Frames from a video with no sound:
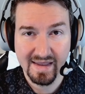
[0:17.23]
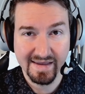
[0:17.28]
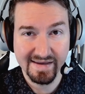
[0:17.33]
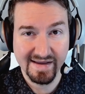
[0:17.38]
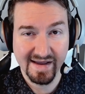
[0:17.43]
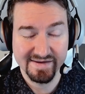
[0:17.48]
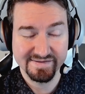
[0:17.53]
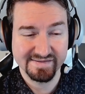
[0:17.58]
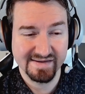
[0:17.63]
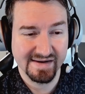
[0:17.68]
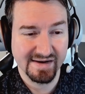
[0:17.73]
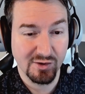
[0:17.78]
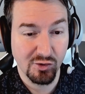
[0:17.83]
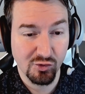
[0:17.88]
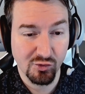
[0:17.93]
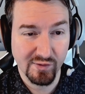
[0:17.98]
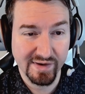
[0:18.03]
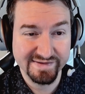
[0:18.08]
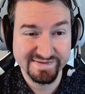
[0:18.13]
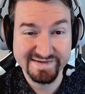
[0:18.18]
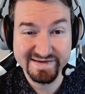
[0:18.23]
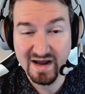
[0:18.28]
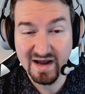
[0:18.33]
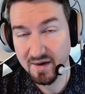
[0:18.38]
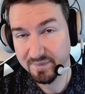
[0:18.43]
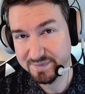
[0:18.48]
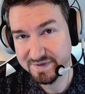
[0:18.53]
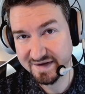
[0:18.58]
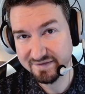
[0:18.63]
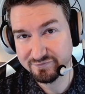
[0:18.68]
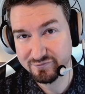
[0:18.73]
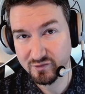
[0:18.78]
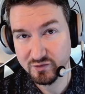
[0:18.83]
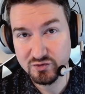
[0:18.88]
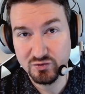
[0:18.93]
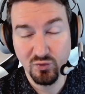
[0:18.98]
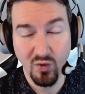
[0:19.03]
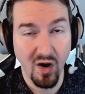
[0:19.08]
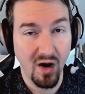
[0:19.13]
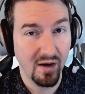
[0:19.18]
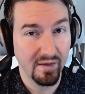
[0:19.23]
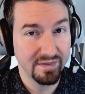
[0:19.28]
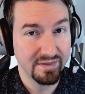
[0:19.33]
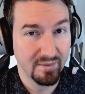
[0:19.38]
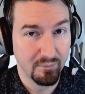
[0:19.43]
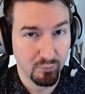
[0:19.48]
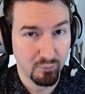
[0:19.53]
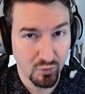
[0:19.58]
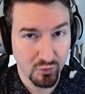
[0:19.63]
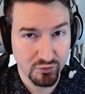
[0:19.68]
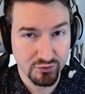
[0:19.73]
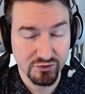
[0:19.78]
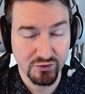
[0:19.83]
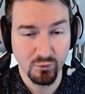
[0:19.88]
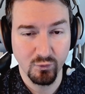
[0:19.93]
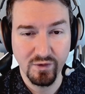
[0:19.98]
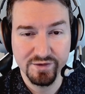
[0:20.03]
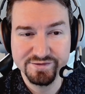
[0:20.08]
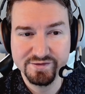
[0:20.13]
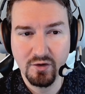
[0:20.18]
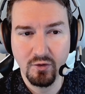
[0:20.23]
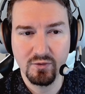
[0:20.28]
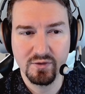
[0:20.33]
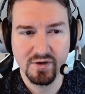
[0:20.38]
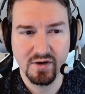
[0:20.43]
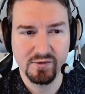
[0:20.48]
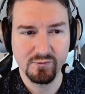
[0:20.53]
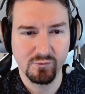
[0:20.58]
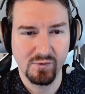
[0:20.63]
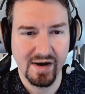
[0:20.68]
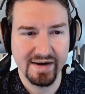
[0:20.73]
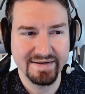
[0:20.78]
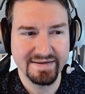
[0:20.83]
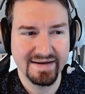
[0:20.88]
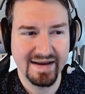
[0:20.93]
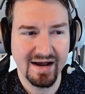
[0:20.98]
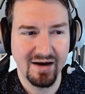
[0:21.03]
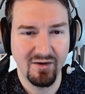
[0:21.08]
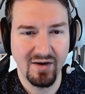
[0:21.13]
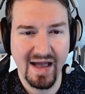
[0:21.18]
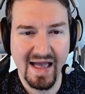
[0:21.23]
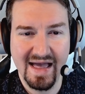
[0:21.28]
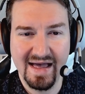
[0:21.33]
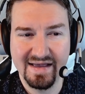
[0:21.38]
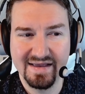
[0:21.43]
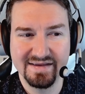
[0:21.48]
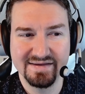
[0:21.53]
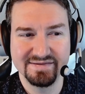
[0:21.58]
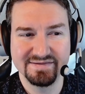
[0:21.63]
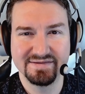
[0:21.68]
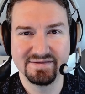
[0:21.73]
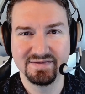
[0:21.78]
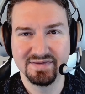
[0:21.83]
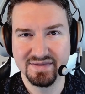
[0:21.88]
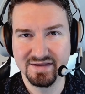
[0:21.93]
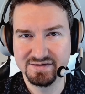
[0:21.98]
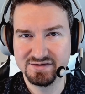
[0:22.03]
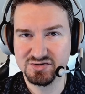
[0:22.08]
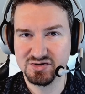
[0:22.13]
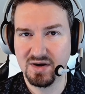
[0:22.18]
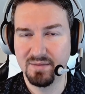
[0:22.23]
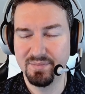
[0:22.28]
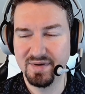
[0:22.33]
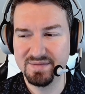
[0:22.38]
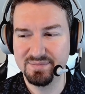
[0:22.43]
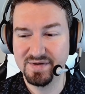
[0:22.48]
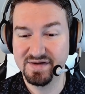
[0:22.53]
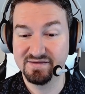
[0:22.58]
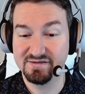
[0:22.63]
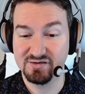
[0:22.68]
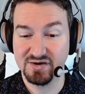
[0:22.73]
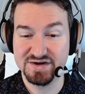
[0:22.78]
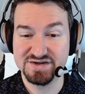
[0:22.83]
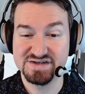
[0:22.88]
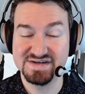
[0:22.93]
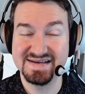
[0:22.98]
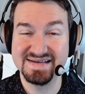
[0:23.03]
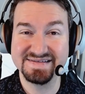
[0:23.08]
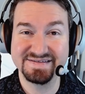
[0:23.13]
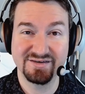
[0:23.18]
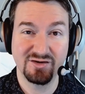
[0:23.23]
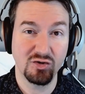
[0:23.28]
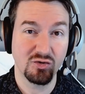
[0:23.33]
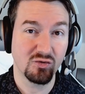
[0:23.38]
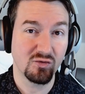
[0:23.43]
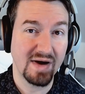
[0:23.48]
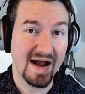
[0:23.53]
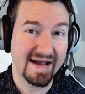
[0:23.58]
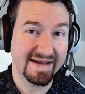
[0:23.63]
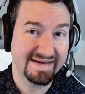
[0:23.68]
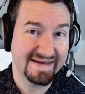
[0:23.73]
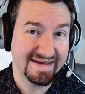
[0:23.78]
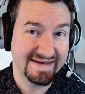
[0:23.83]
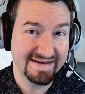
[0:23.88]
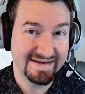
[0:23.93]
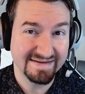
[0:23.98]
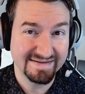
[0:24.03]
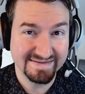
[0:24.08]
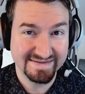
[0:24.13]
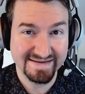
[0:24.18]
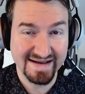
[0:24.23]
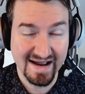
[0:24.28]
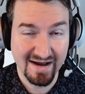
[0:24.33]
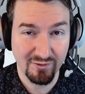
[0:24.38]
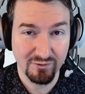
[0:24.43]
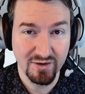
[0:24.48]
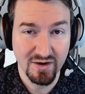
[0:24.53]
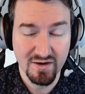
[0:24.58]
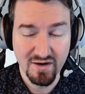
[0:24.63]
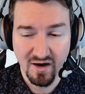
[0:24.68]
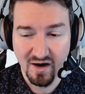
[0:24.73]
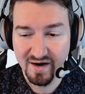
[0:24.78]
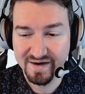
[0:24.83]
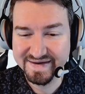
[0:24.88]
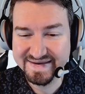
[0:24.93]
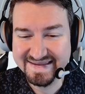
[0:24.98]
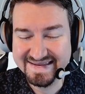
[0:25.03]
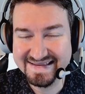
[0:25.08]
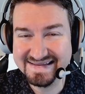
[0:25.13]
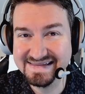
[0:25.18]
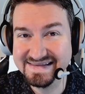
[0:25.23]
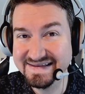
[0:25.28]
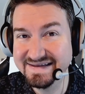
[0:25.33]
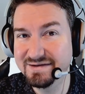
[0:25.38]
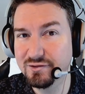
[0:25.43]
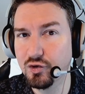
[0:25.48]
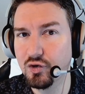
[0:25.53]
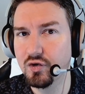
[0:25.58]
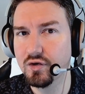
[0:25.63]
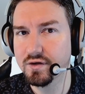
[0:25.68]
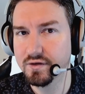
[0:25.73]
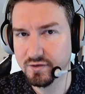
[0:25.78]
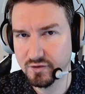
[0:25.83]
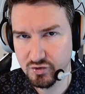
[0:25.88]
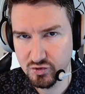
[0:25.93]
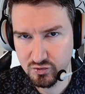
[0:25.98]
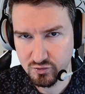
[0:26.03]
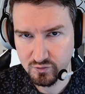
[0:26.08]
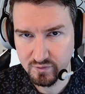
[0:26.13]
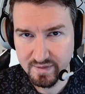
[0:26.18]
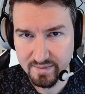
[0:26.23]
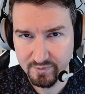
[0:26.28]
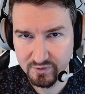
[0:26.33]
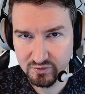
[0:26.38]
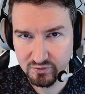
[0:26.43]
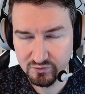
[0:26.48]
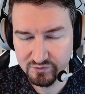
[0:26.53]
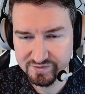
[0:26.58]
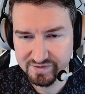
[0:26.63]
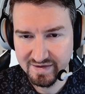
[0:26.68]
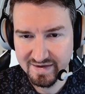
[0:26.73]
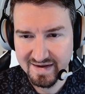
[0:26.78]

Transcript: Hey guys, I got a crazy update for you on the border. What's going on right now as the Trump administration is cracking down on illegal criminals